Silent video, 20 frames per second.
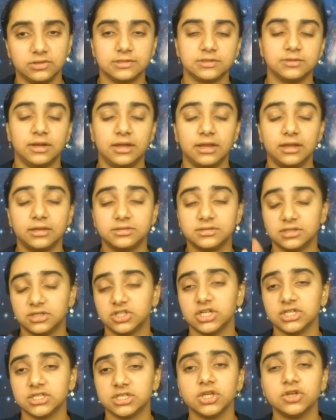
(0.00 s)
So I
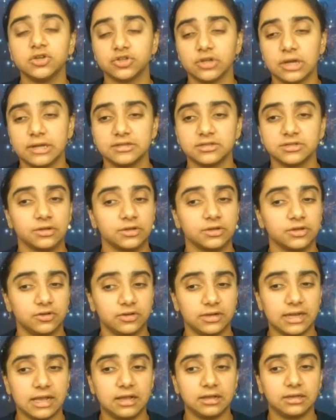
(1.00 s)
suggest that you try this on your
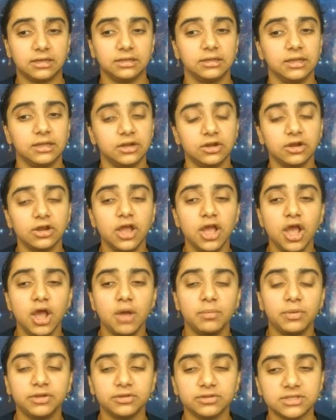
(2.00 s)
calculator,
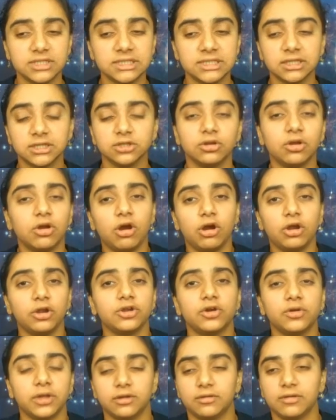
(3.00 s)
but you'll see that there are
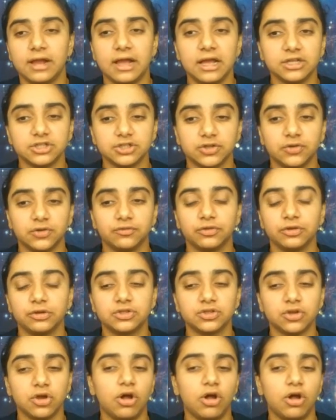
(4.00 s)
no irrational roots.